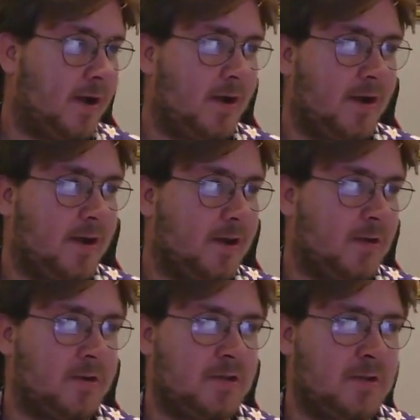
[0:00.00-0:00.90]
I
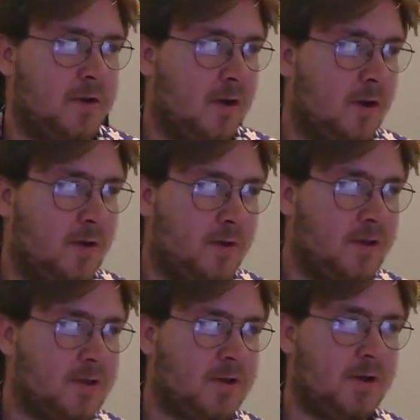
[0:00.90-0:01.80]
used to not
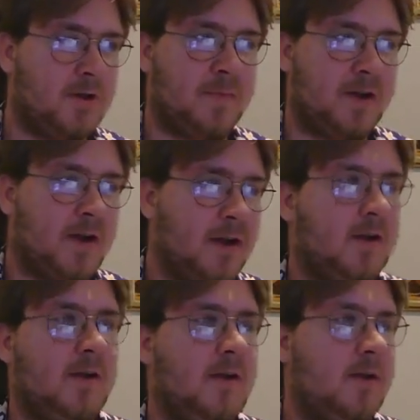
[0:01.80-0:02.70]
run this card, but
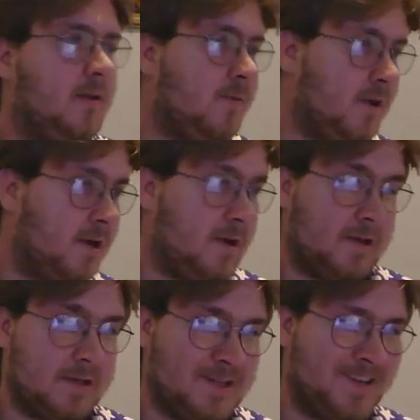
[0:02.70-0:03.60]
I really
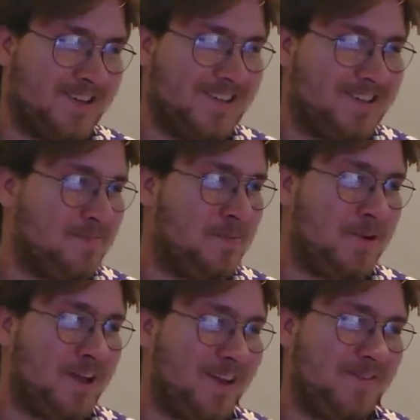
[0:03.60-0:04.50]
like this card, just
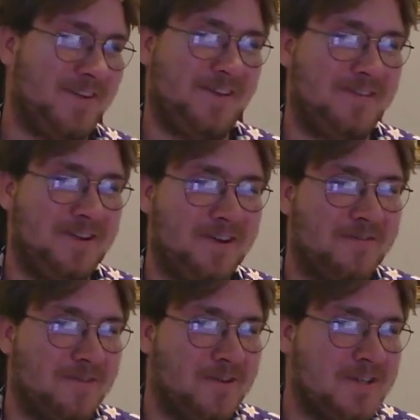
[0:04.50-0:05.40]
putting it whenever you go
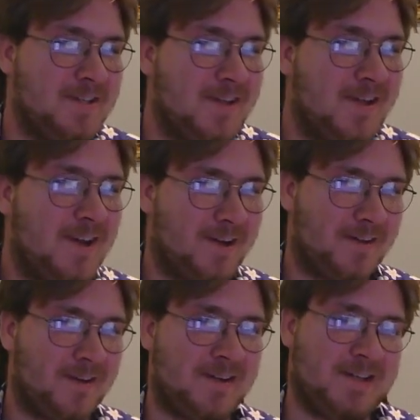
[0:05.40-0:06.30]
first.
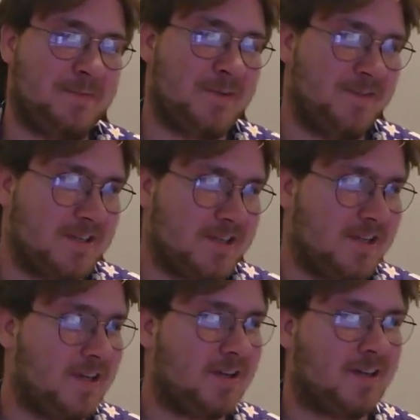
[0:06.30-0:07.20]
Except
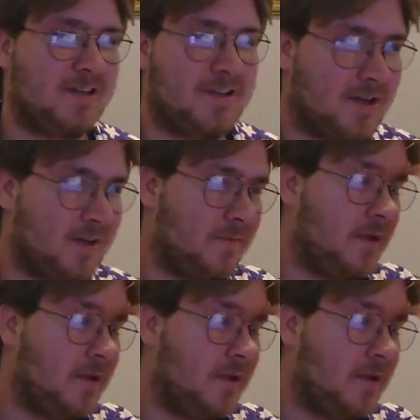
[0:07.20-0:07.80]
obviously in time.